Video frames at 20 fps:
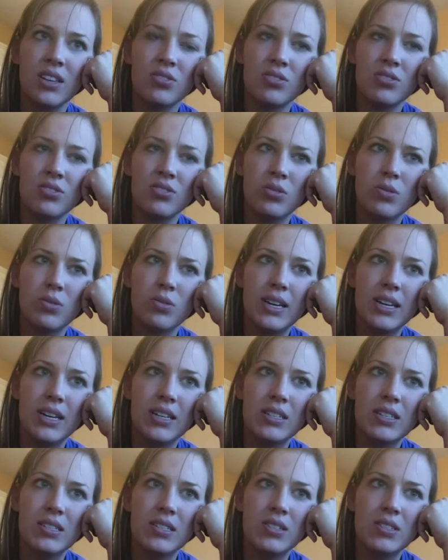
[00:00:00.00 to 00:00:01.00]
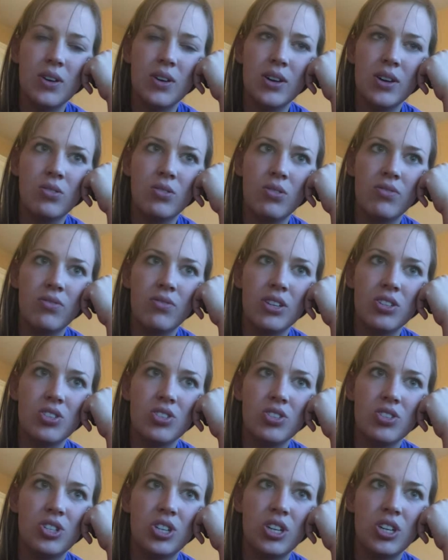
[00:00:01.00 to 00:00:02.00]
there's a quiz, so I don't know if that's
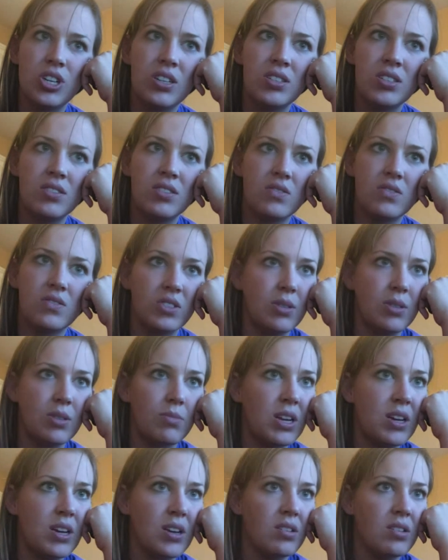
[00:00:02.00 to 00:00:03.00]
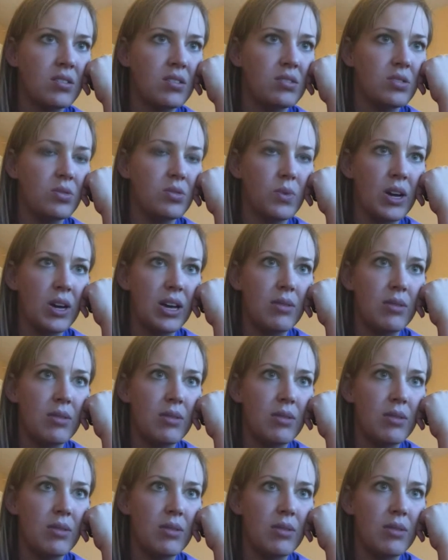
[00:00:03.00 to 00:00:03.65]
just for something else or what.